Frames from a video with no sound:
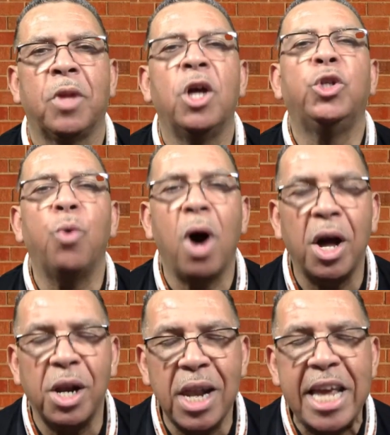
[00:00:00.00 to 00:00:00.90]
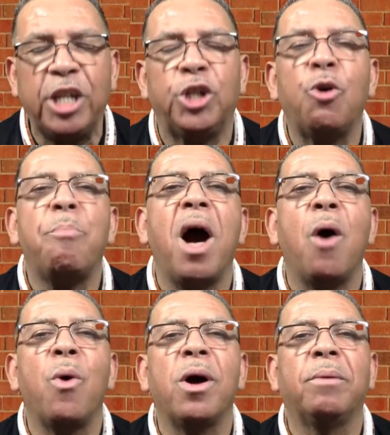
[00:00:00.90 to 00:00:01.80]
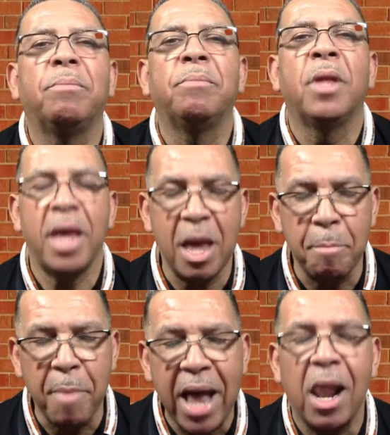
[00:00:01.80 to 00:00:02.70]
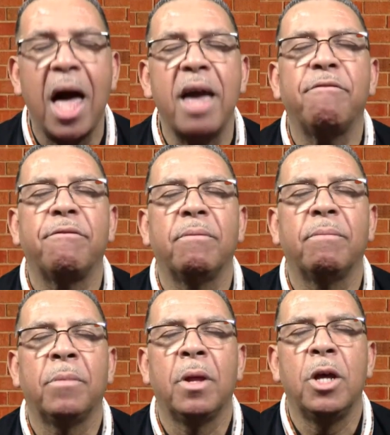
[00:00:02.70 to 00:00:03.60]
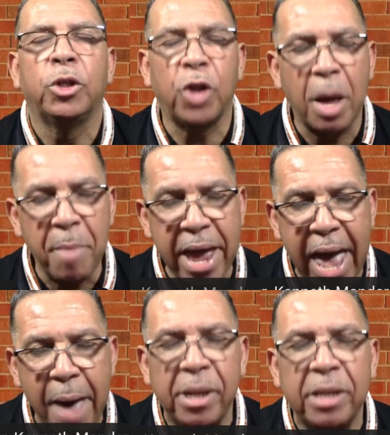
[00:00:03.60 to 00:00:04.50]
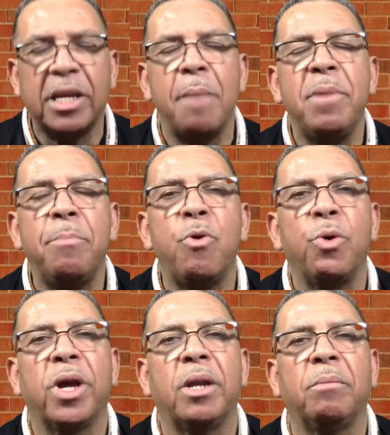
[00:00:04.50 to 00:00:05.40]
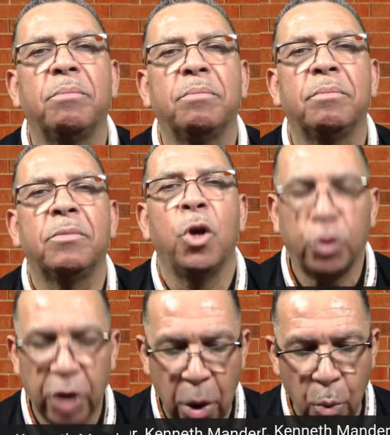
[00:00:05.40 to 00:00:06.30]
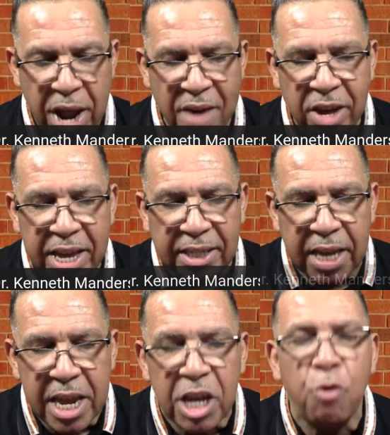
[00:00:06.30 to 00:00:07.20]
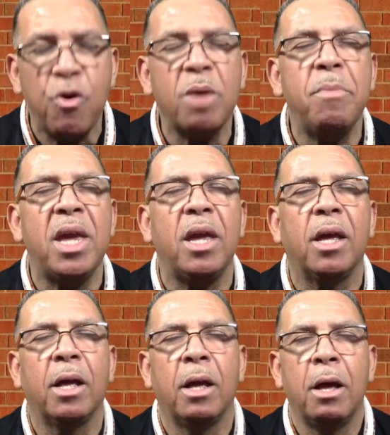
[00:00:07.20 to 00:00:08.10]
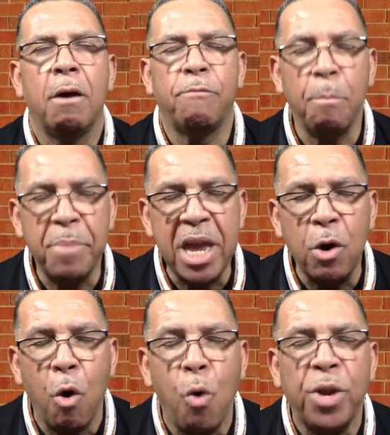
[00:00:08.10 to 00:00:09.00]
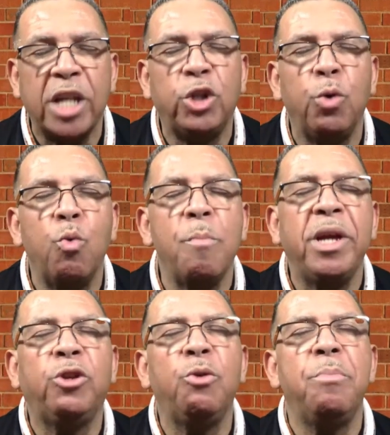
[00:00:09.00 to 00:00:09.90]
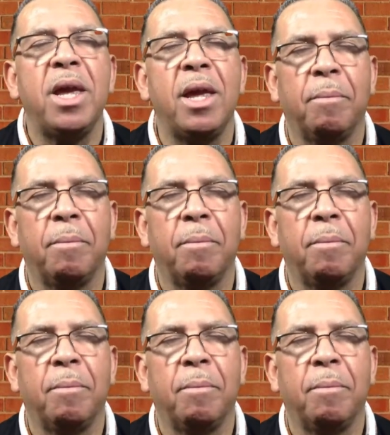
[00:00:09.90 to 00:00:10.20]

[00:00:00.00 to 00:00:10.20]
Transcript: to unleash your power in my life so that my habits can be broken, so that whatever is hindering me from being all that you want me to be